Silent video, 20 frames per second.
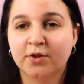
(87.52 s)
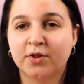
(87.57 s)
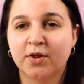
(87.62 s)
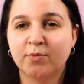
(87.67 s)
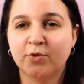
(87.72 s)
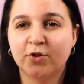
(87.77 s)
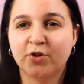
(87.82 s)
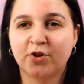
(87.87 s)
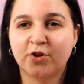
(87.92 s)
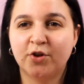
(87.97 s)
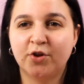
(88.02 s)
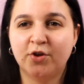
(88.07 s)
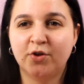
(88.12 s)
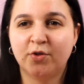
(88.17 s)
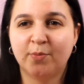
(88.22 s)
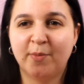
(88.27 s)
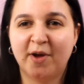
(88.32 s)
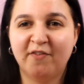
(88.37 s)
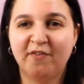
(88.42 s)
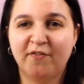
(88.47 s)
So I'm just going to use
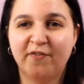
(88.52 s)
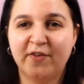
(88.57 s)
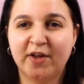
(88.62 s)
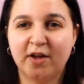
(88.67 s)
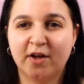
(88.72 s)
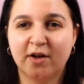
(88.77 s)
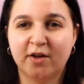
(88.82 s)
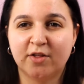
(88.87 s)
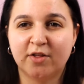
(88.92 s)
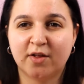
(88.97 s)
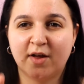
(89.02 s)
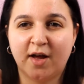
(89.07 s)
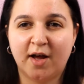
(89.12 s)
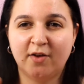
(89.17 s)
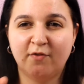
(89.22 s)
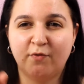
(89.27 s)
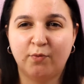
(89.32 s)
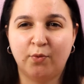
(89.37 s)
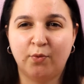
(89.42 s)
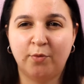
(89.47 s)
my finger to kind
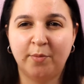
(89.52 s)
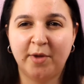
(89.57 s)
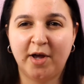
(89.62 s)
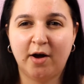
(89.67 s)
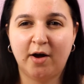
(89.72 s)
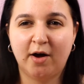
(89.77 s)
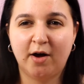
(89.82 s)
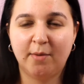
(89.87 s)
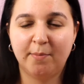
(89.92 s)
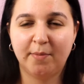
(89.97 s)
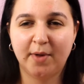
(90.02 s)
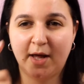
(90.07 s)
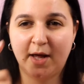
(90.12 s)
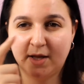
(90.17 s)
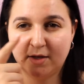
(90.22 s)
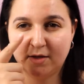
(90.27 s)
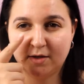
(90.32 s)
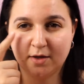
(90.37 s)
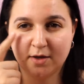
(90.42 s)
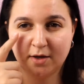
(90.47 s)
of warm it up
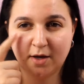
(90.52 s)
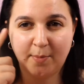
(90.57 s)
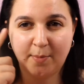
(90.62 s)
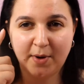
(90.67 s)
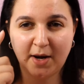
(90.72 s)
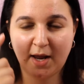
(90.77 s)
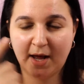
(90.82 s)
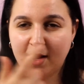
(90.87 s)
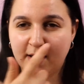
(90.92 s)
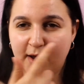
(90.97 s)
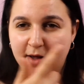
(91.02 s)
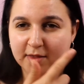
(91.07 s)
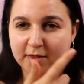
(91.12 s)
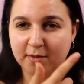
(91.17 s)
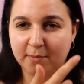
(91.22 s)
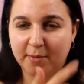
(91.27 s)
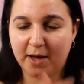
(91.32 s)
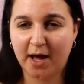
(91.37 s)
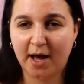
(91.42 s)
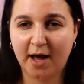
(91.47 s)
and apply it under
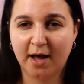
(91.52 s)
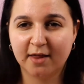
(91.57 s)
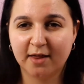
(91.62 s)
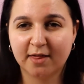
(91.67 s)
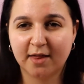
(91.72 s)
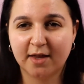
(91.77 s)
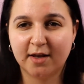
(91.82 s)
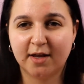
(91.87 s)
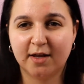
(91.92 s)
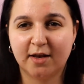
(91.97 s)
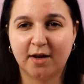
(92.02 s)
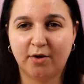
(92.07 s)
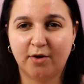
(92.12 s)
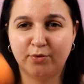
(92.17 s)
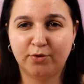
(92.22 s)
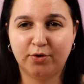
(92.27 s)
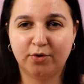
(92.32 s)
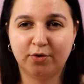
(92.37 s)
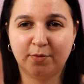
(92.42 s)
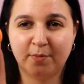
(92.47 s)
my eyes and then
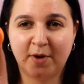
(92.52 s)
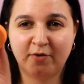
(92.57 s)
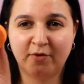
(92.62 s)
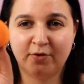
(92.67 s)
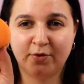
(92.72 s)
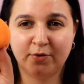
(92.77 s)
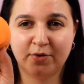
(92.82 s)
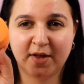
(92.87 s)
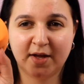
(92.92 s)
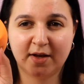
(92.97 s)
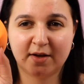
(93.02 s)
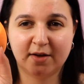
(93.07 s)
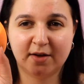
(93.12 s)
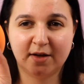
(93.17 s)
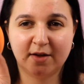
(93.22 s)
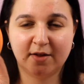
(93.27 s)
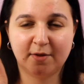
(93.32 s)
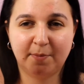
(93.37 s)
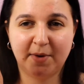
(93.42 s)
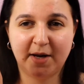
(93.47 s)
I'll use my Real
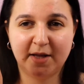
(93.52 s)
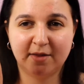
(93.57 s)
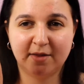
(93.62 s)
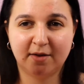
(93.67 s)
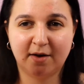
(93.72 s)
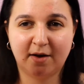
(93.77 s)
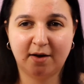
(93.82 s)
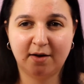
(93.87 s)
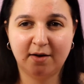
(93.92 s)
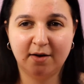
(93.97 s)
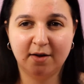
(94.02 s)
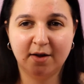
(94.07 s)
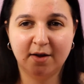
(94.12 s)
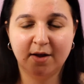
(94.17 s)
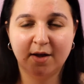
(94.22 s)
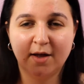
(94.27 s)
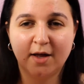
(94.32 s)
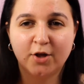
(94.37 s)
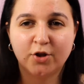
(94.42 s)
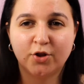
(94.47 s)
Techniques blender
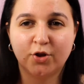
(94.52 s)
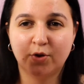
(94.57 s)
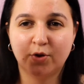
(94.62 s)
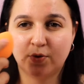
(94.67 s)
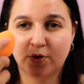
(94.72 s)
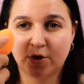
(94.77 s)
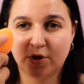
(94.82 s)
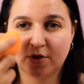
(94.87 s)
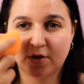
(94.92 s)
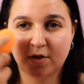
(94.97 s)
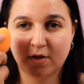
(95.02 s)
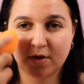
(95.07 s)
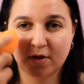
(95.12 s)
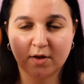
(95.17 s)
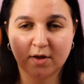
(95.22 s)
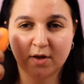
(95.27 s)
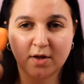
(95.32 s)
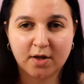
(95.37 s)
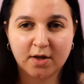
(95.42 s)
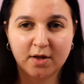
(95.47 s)
to just
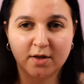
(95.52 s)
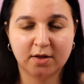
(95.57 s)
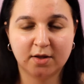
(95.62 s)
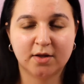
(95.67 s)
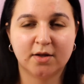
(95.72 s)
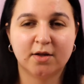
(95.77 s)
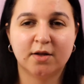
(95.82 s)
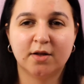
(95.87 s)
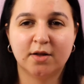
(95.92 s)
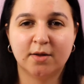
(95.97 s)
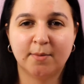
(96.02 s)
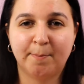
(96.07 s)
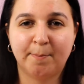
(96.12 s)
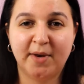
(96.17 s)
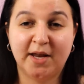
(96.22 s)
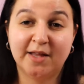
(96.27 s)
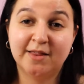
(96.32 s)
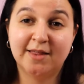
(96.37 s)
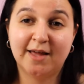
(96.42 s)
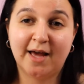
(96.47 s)

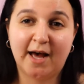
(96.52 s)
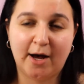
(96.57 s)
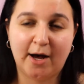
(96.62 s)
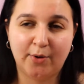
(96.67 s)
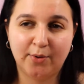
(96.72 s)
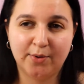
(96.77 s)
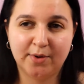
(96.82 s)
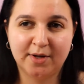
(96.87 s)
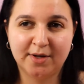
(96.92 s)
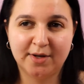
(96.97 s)
blend it out.